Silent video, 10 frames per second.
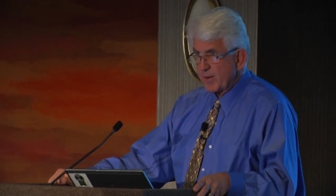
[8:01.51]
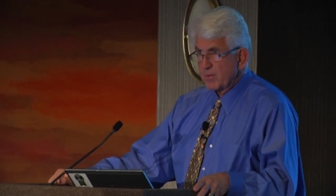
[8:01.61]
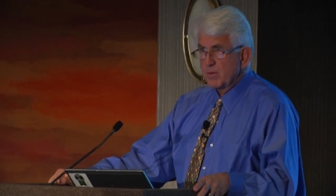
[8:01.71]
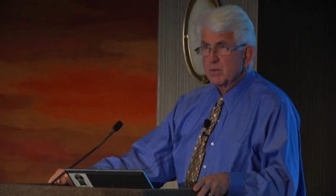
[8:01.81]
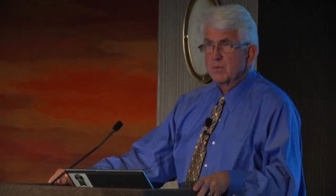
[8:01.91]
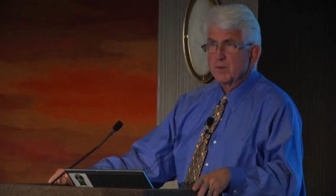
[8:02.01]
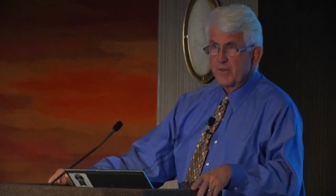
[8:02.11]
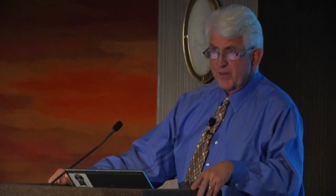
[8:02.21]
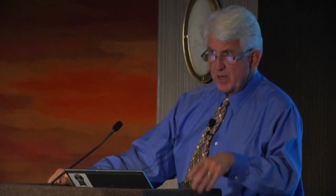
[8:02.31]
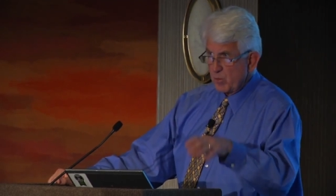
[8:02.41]
I
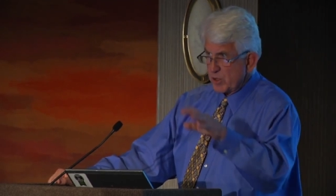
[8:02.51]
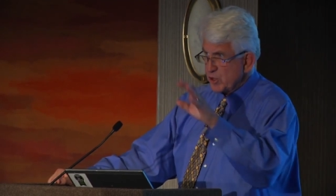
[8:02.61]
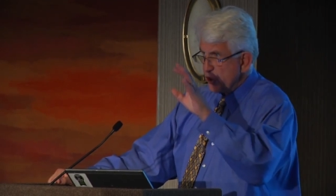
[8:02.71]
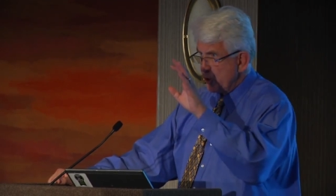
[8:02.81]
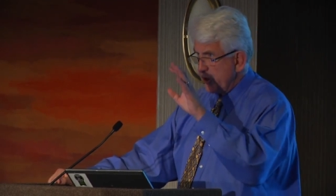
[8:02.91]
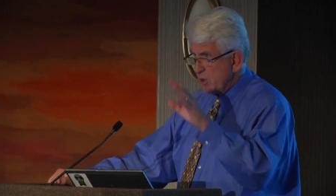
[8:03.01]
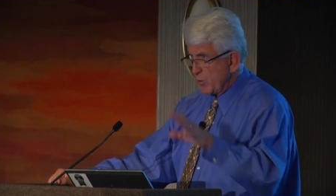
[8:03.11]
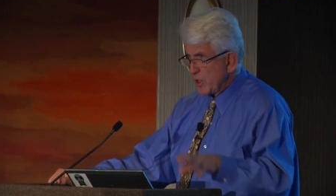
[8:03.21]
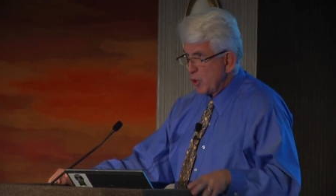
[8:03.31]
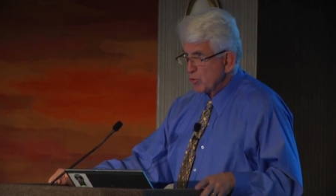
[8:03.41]
if anyone's new here,
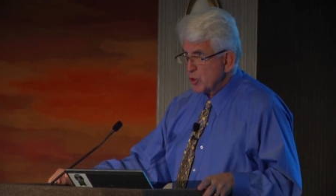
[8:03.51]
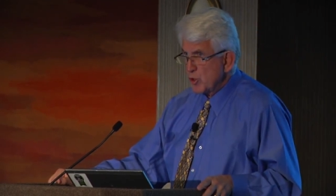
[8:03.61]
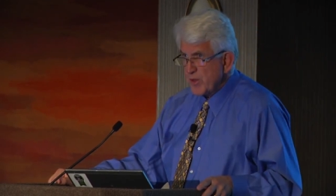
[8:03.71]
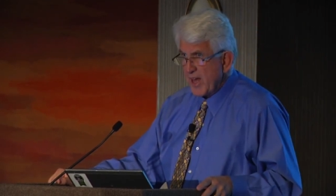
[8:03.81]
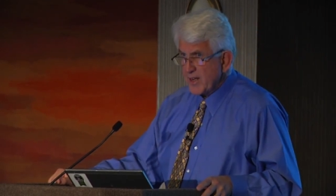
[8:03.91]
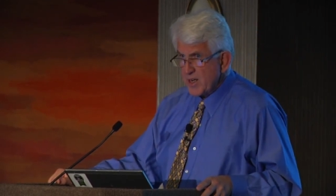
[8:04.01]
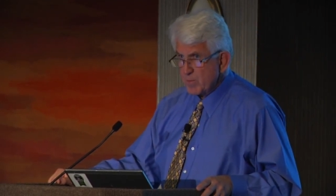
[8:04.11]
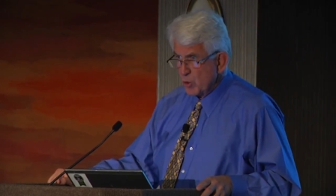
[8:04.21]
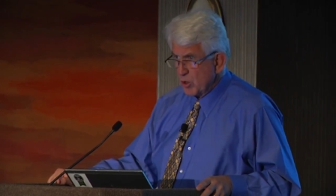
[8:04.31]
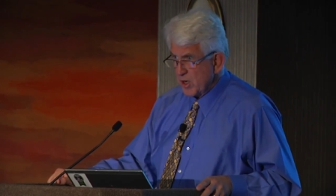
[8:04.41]
we don't do that
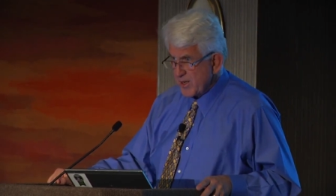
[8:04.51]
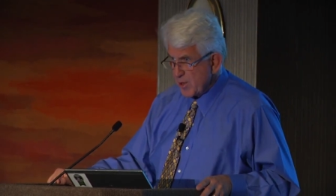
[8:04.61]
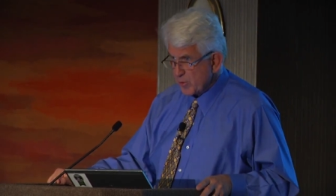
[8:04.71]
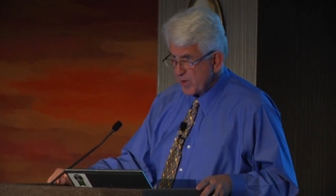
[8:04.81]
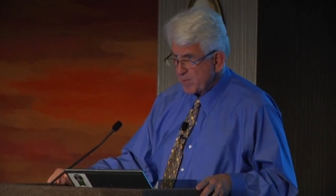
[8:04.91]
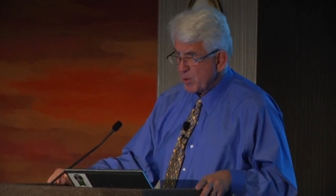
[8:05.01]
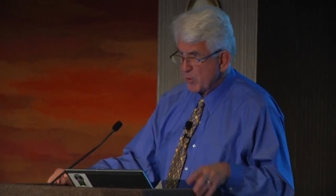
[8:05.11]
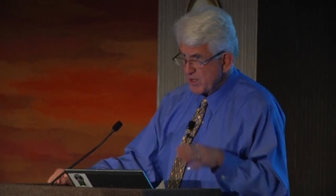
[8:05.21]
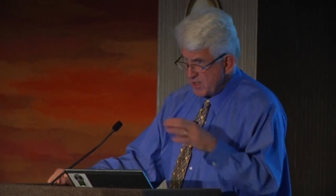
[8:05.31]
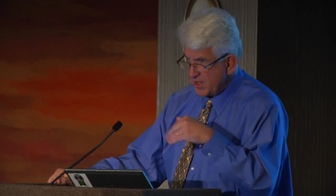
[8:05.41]
anymore on Ethernet,
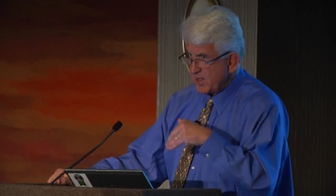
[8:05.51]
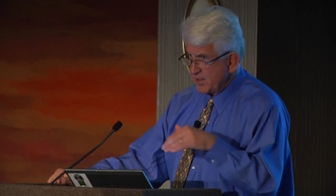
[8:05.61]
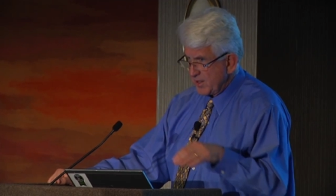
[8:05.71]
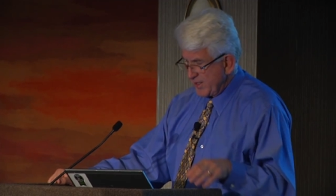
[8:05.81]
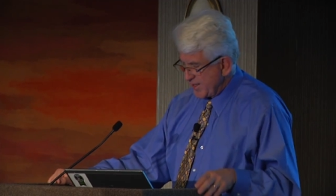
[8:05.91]
but we did in uh,